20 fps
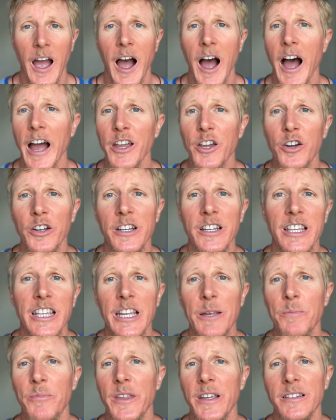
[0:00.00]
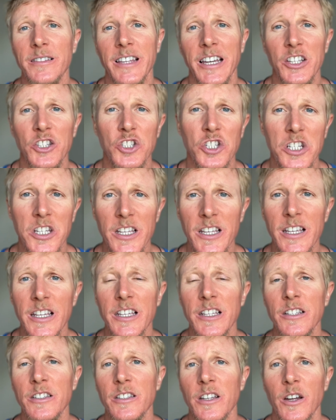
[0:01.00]
I couldn't keep things like
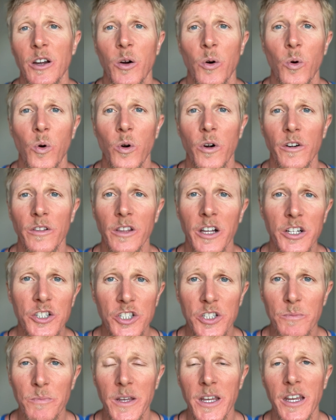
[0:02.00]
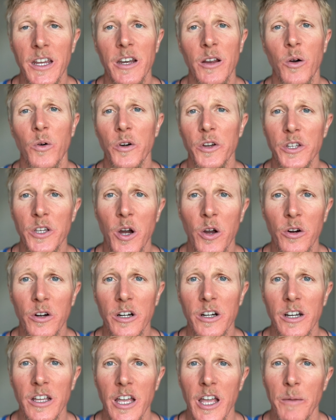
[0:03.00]
cheese or lunch meat or
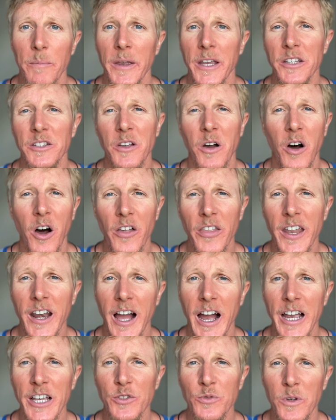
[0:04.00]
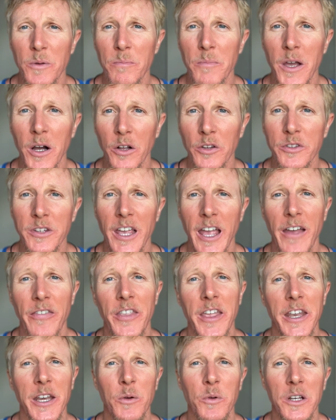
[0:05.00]
yogurt because all that ice would melt and
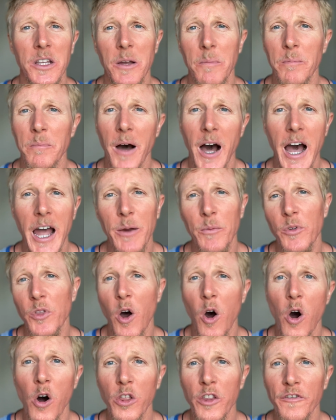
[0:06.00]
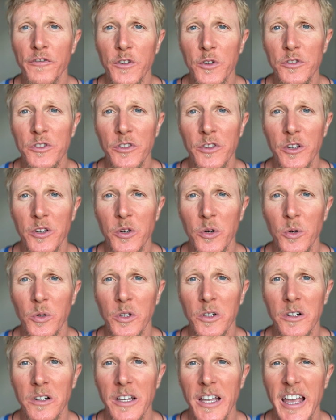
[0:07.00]
then it would combine with all the foods in the
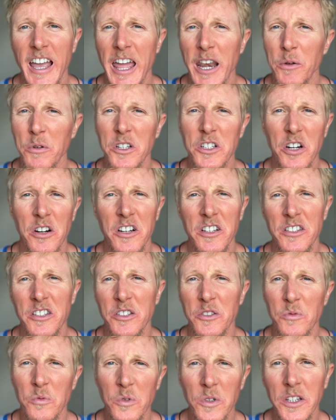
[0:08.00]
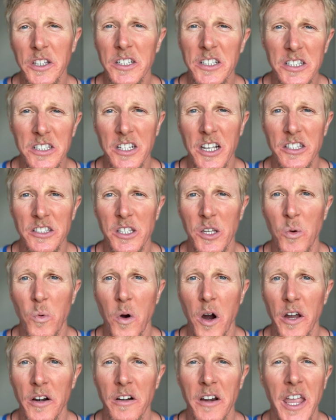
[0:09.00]
cooler and it would turn into this really disgusting
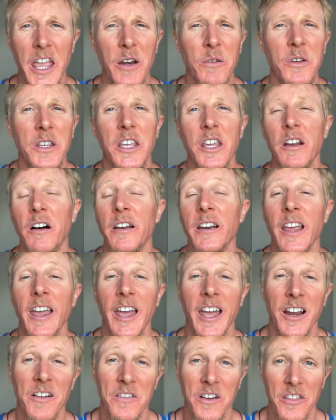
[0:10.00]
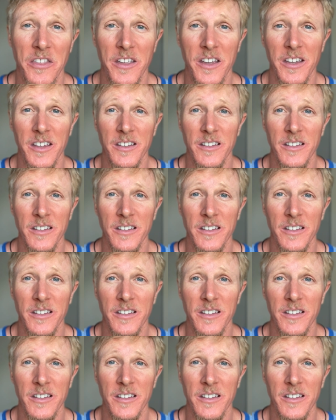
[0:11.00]
water and it would get on everything.